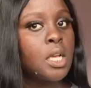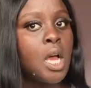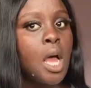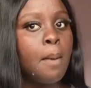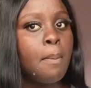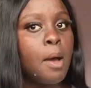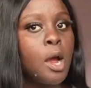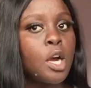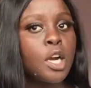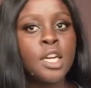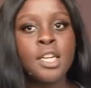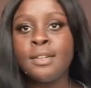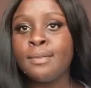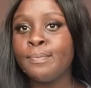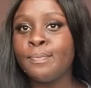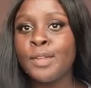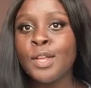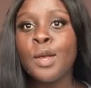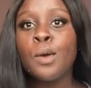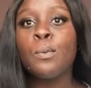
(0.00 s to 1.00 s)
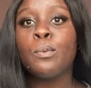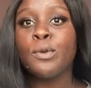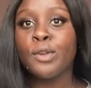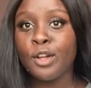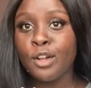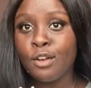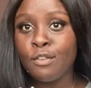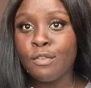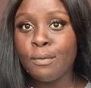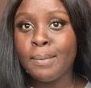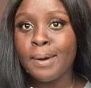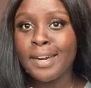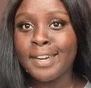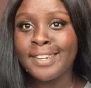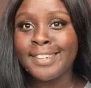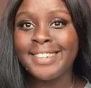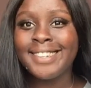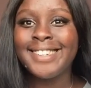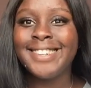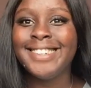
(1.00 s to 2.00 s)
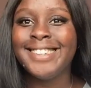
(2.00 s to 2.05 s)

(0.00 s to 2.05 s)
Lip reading: A bargain. We all love a bargain.